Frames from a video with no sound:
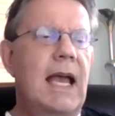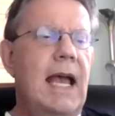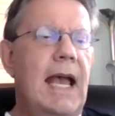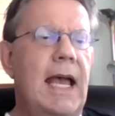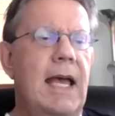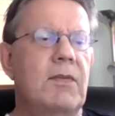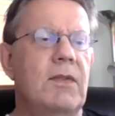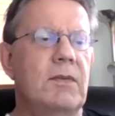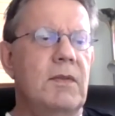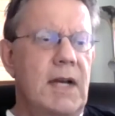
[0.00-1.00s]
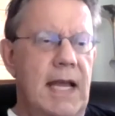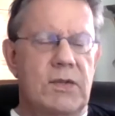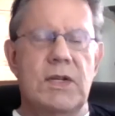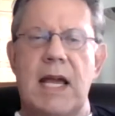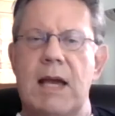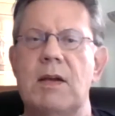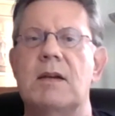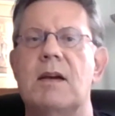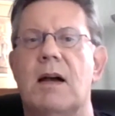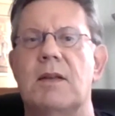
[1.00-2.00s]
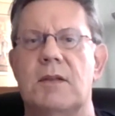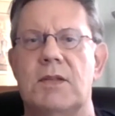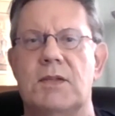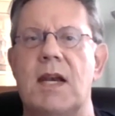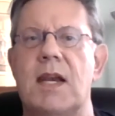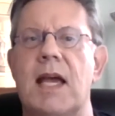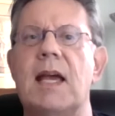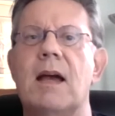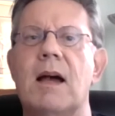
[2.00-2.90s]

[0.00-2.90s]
And the next day, the Sunday,